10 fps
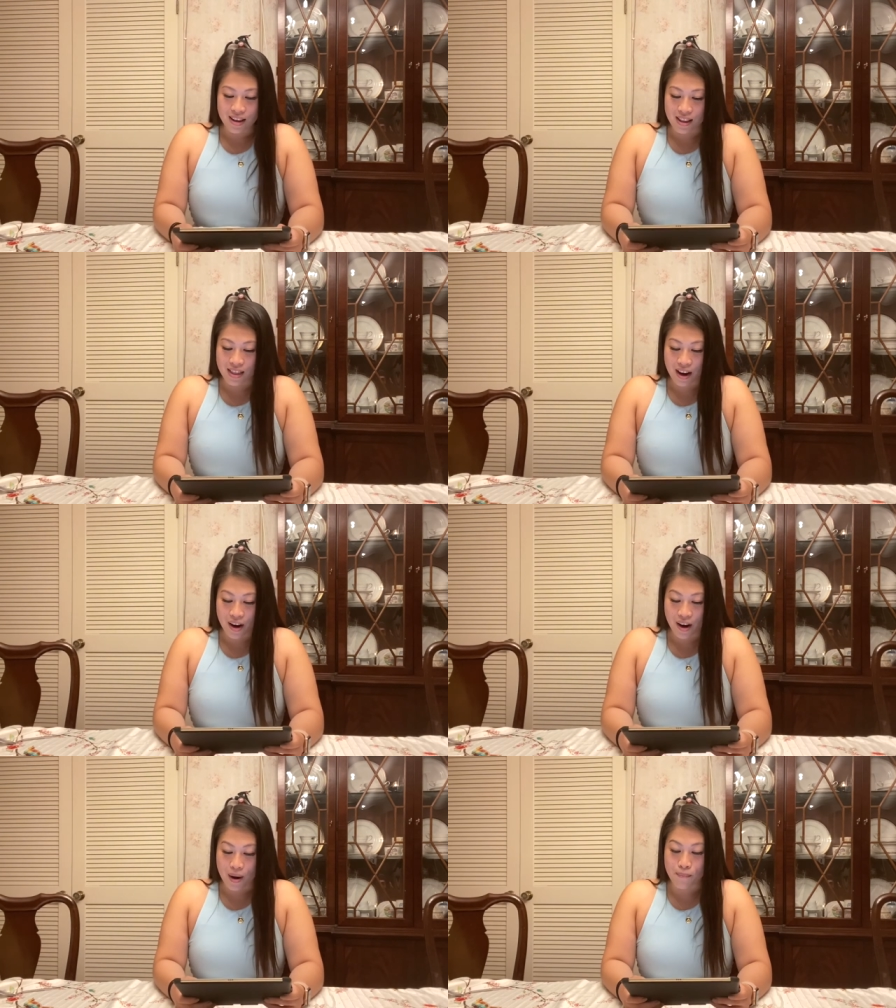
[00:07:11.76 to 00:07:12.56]

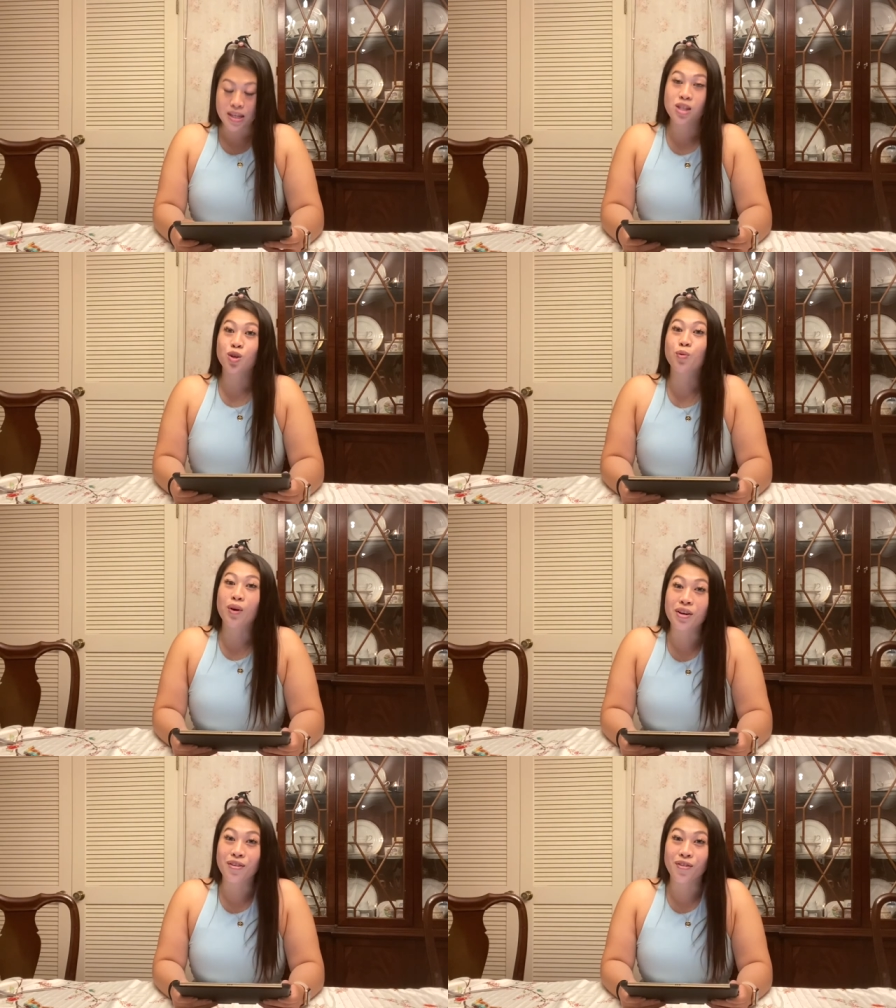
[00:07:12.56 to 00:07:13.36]
Their Mr.
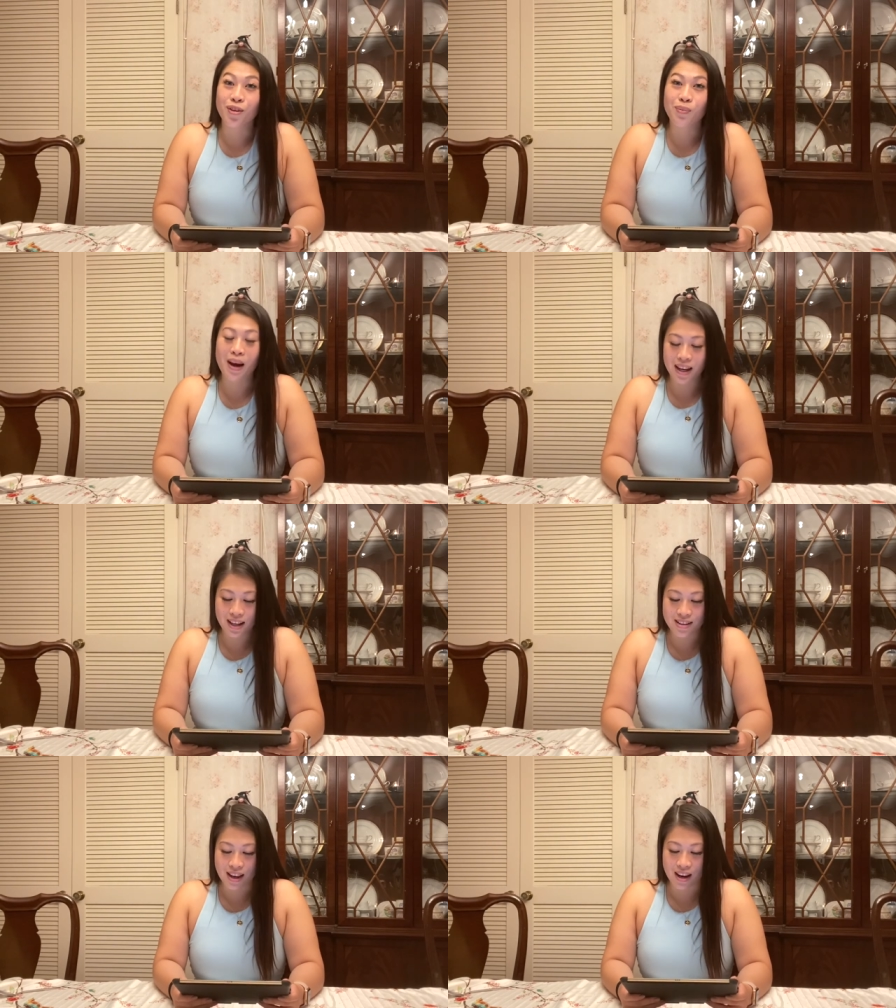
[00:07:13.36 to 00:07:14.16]
Wonderful
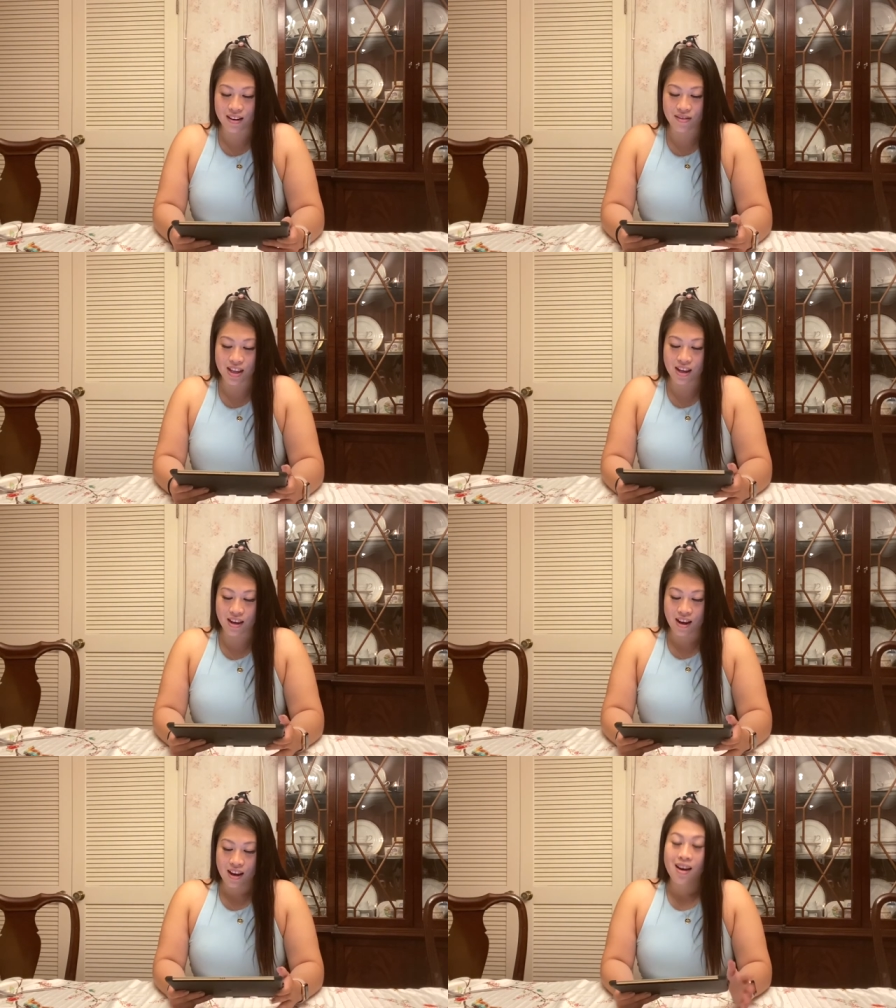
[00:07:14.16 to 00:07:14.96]
pint is kind of
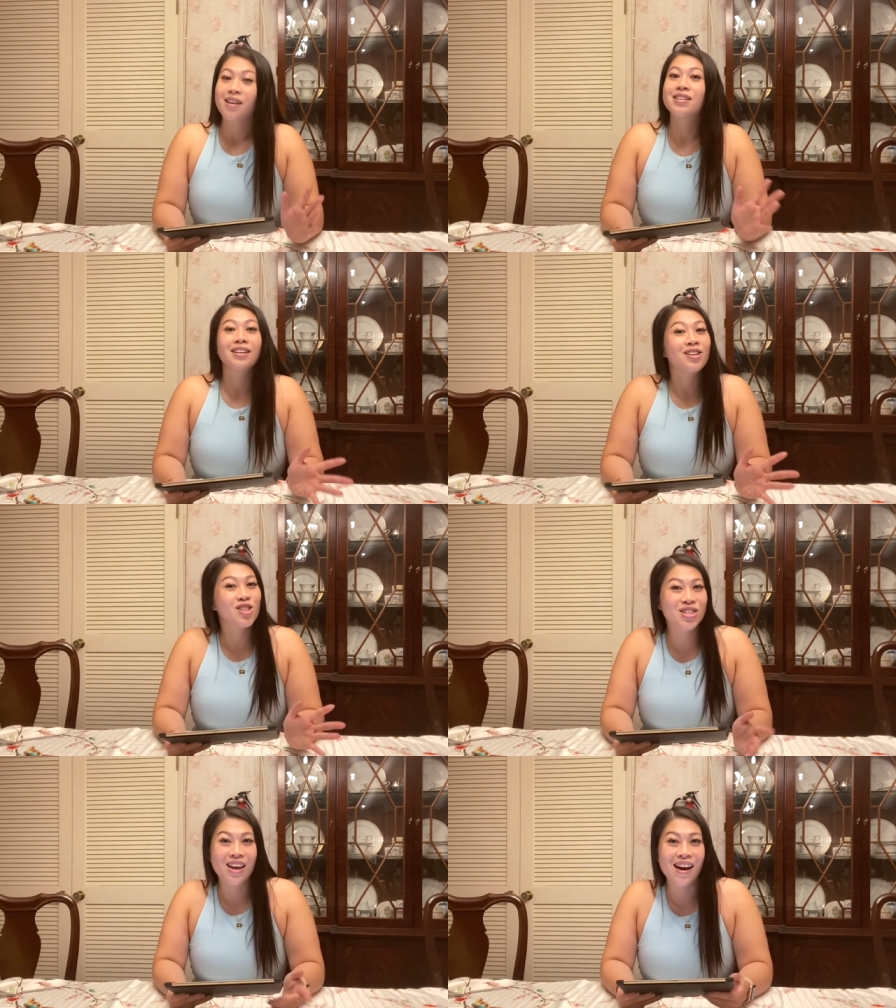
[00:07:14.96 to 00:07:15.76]
the
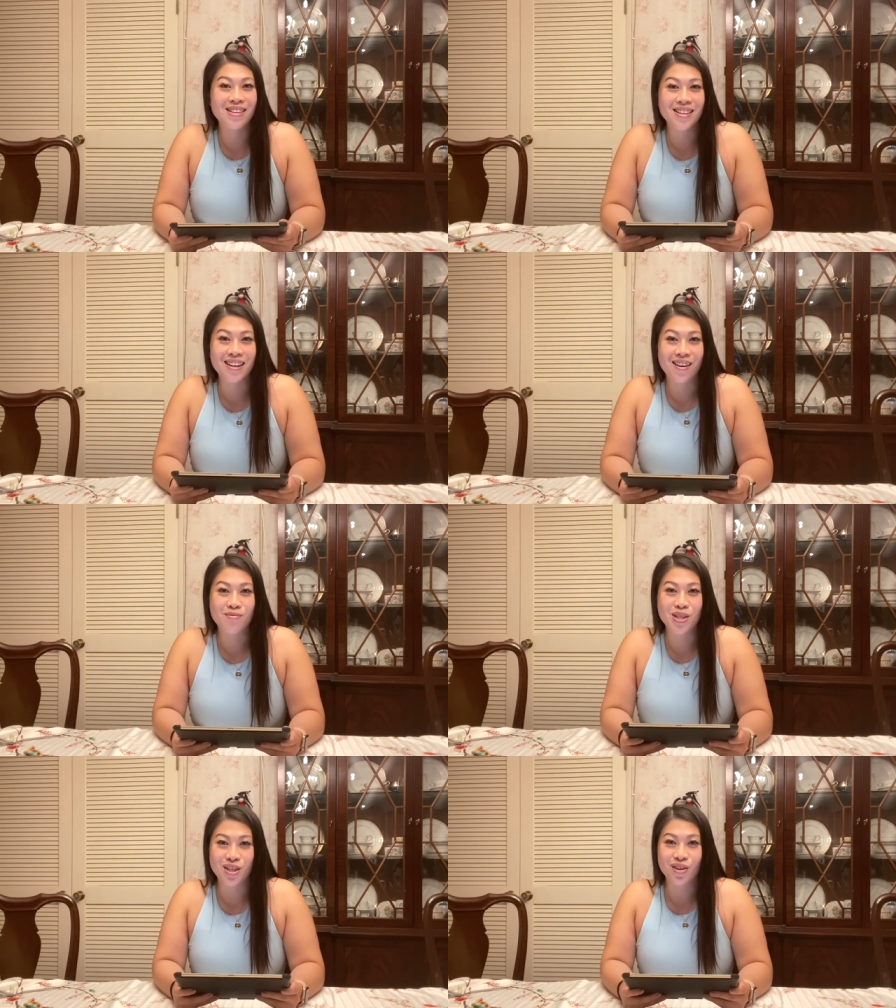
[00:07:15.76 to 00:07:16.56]
delicious cousin of
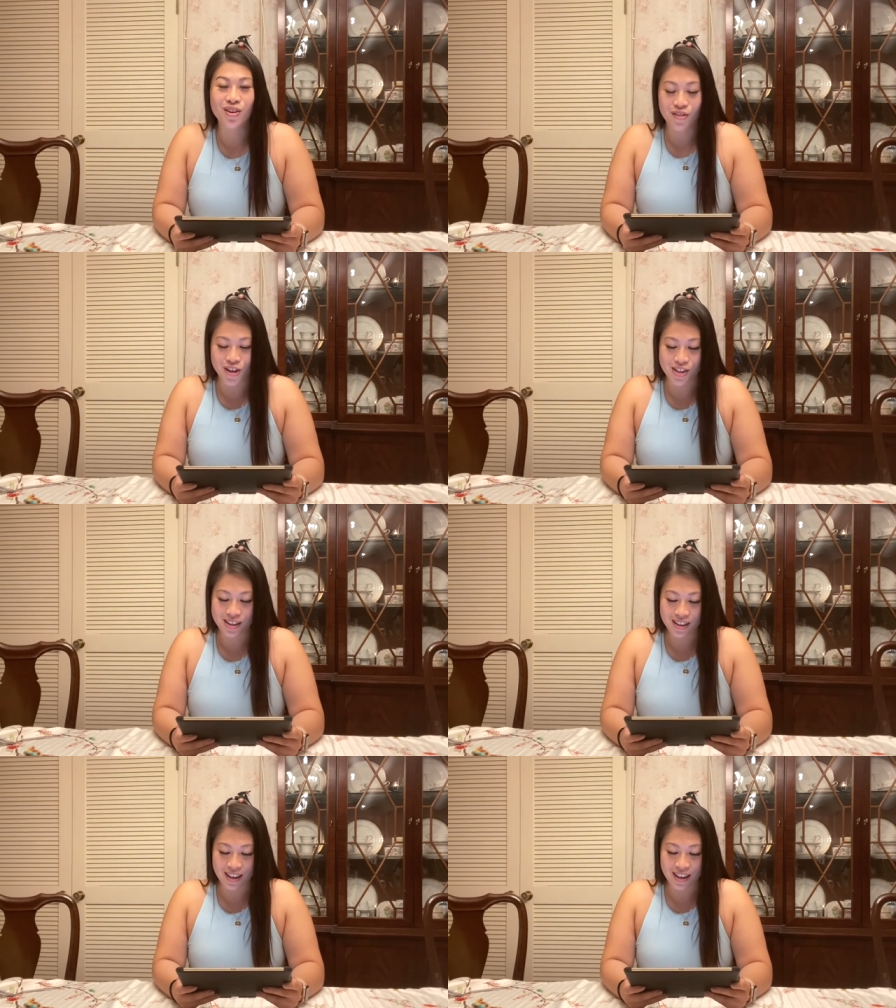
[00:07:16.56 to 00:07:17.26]
Mr. Universal.